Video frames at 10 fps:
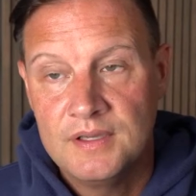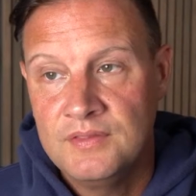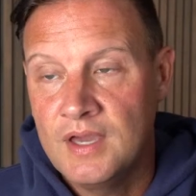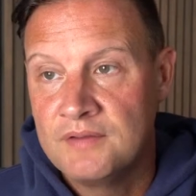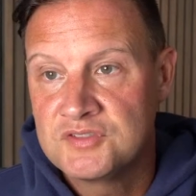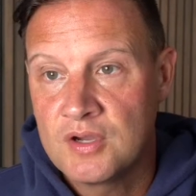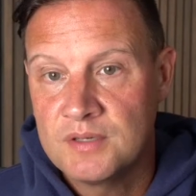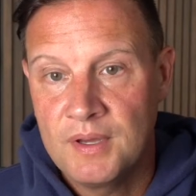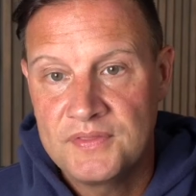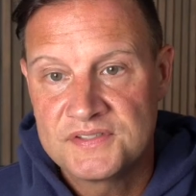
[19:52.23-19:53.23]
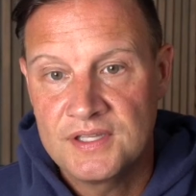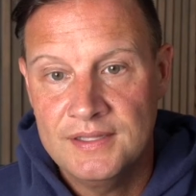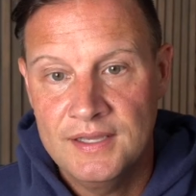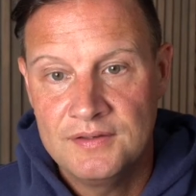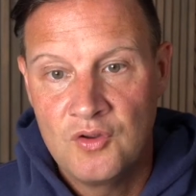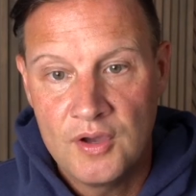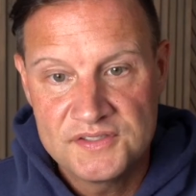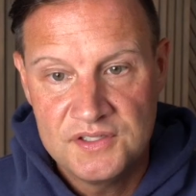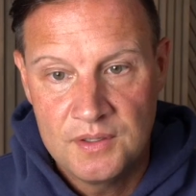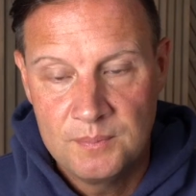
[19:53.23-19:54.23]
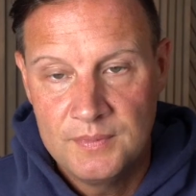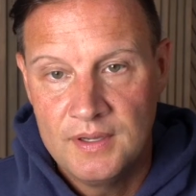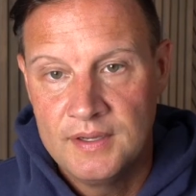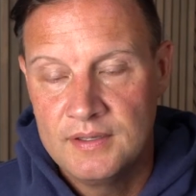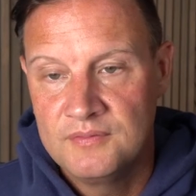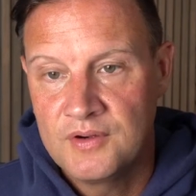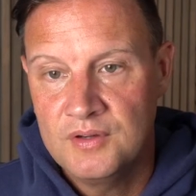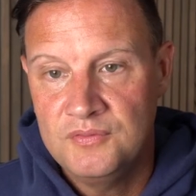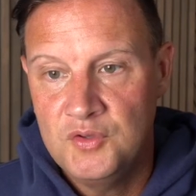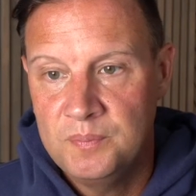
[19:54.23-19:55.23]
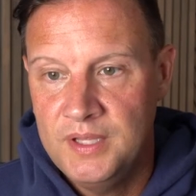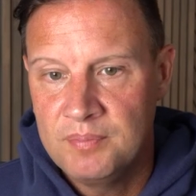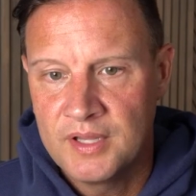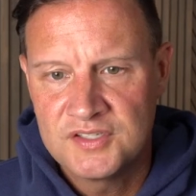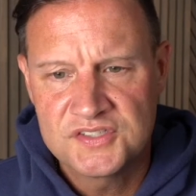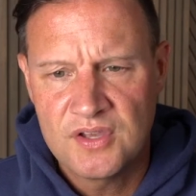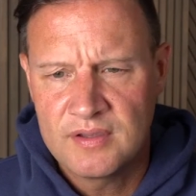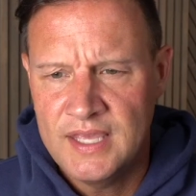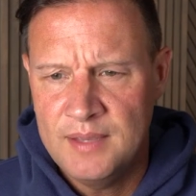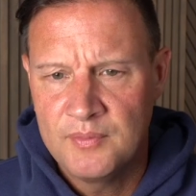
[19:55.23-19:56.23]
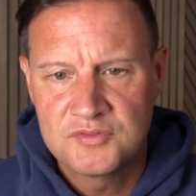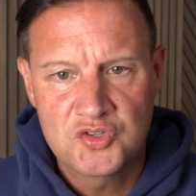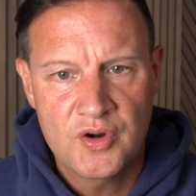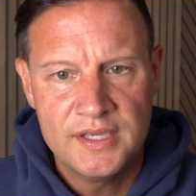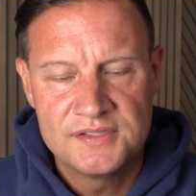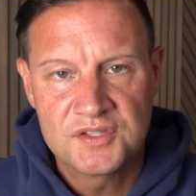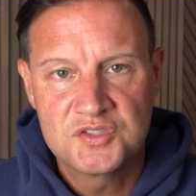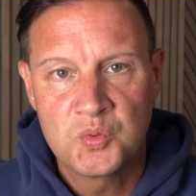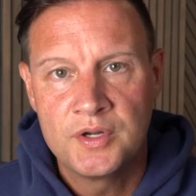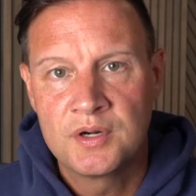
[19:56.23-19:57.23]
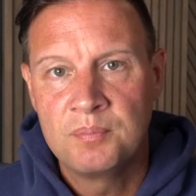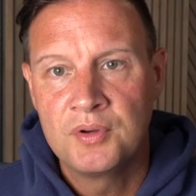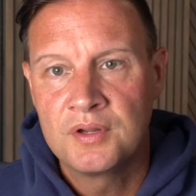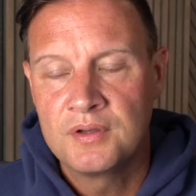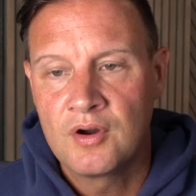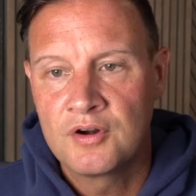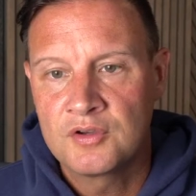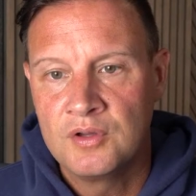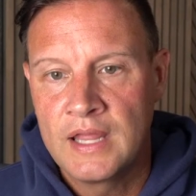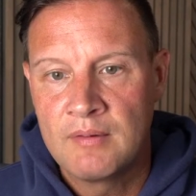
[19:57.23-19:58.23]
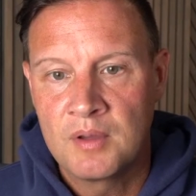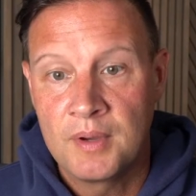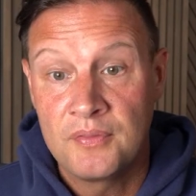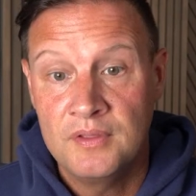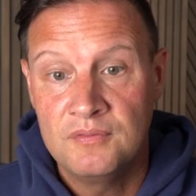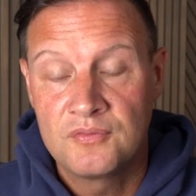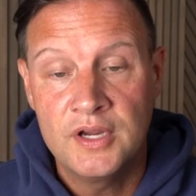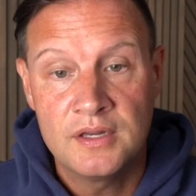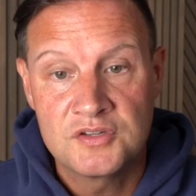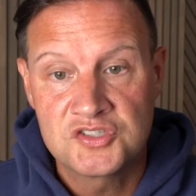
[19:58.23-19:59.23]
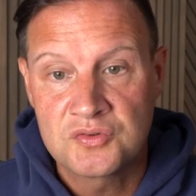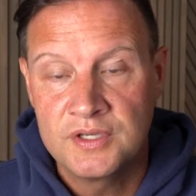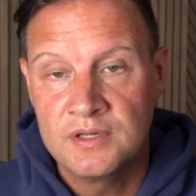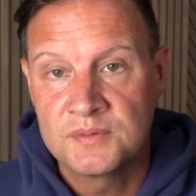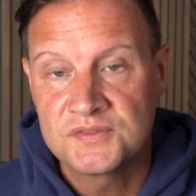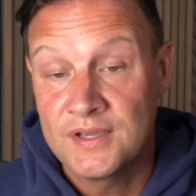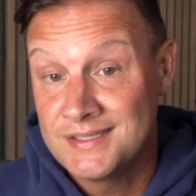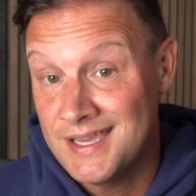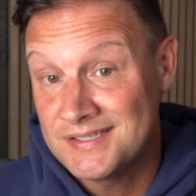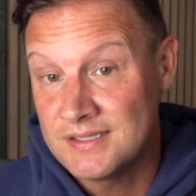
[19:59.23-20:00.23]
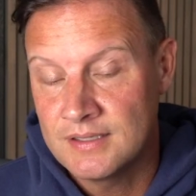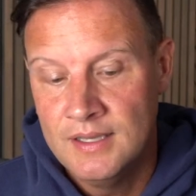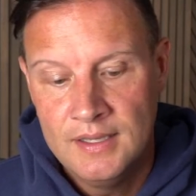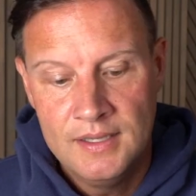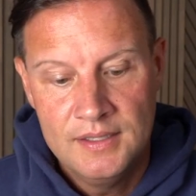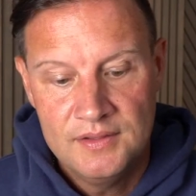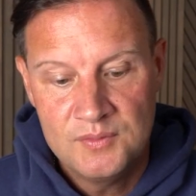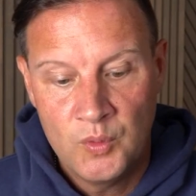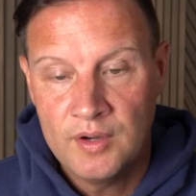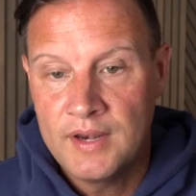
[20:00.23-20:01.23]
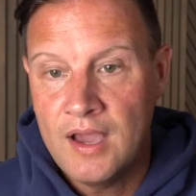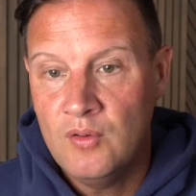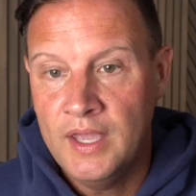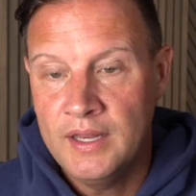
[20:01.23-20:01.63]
I've talked about this ad nauseum. Very few people. I just saw Game of Trades on Twitter put an article out about the freight industry, and it was fantastic. That we are now at